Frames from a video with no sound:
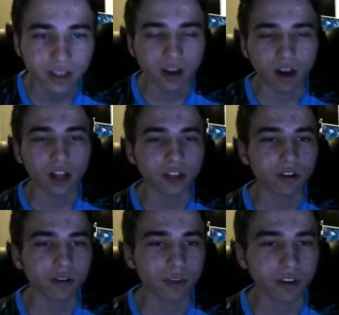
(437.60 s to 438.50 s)
Auto on
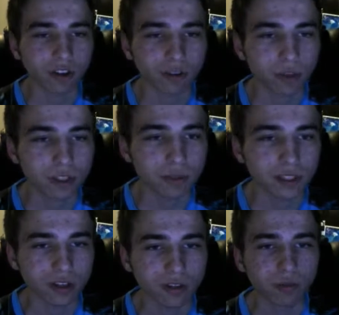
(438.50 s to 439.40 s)
rearguard once per
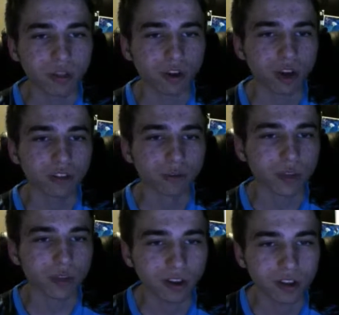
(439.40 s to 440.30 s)
turn. When your other
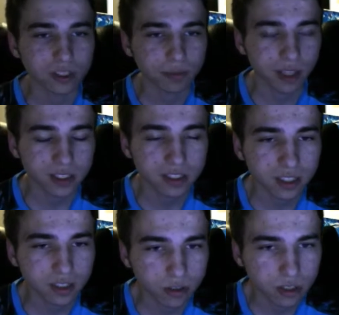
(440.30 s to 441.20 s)
rearguard is placed
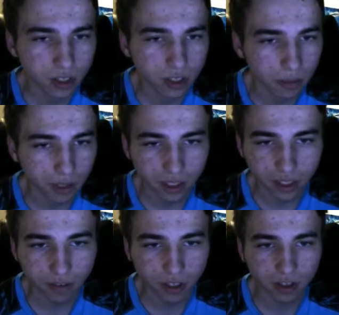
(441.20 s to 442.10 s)
due to the ability of
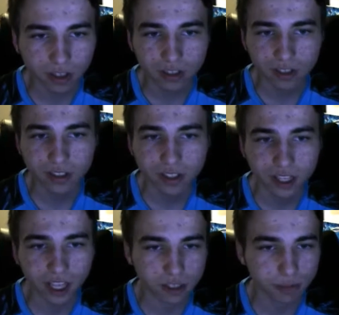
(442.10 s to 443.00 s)
a card, he
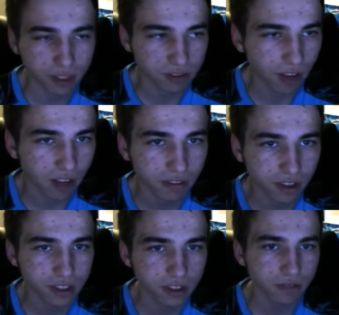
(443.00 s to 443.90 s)
gains +5 for the
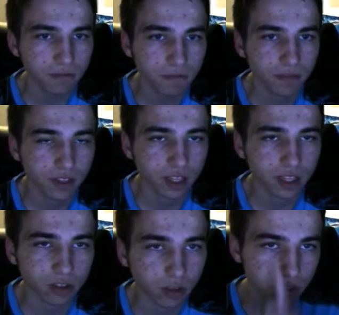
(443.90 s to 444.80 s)
turn, and it's
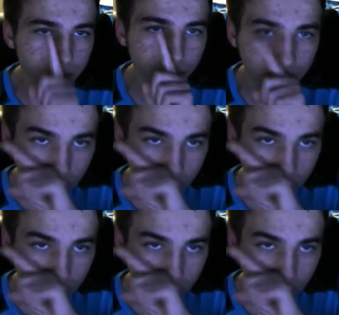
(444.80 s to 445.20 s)
only once per turn.